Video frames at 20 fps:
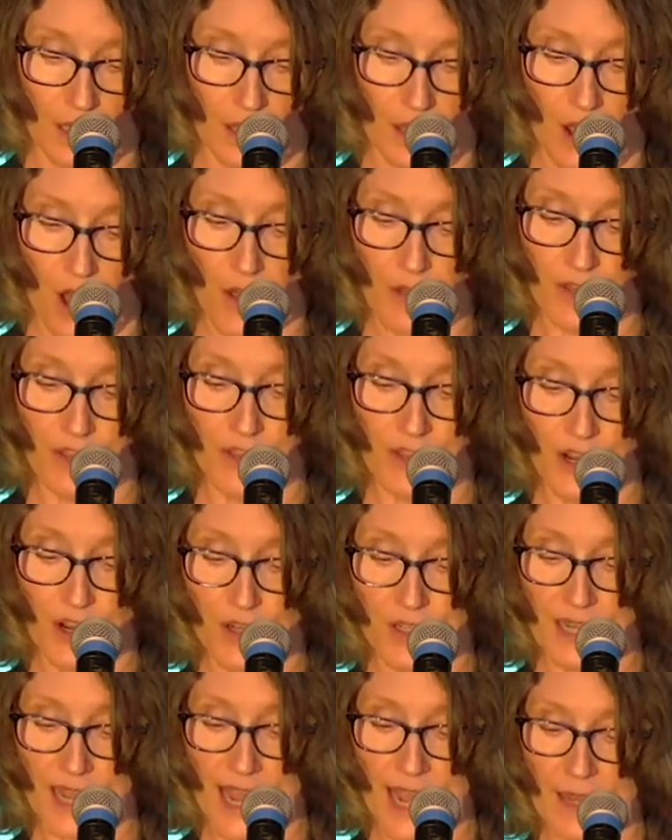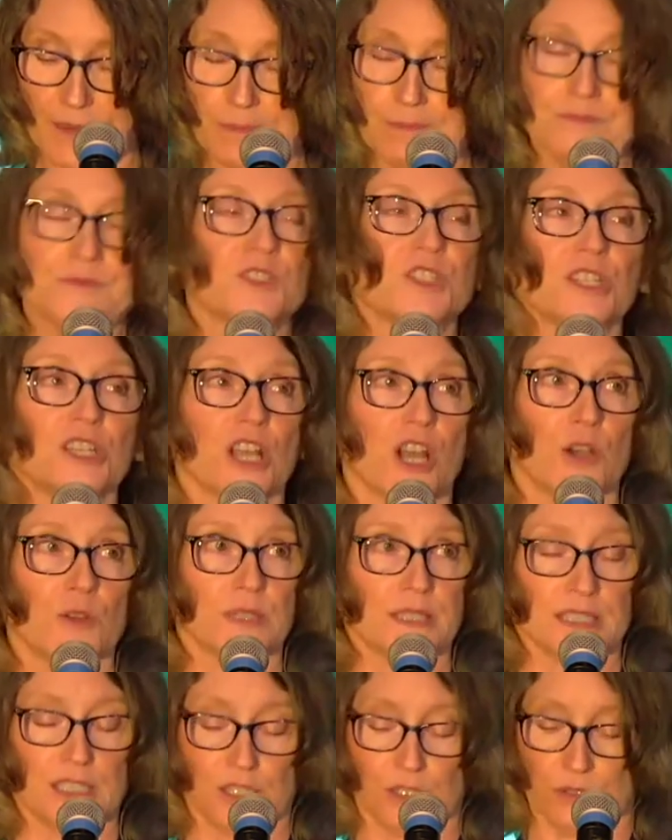On the third day, she goes
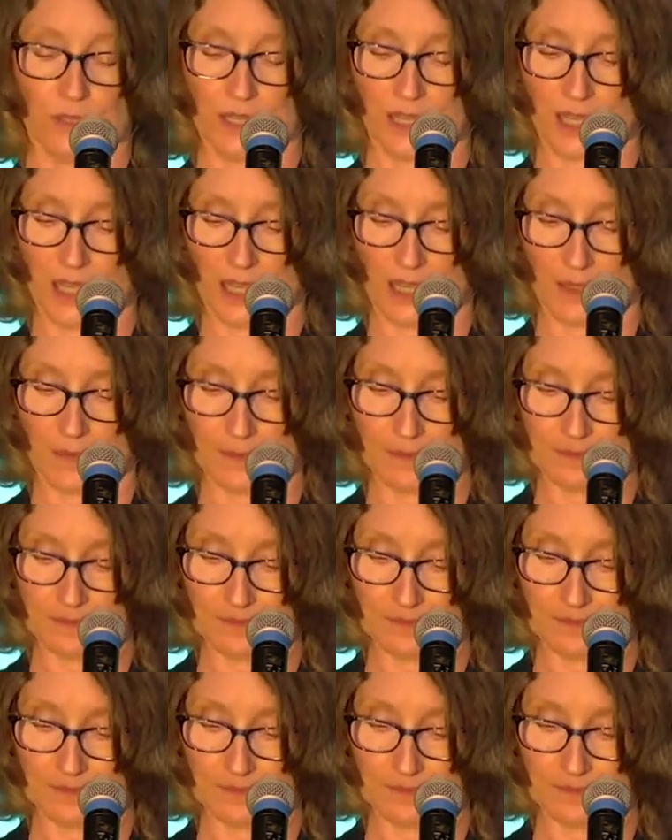into the king.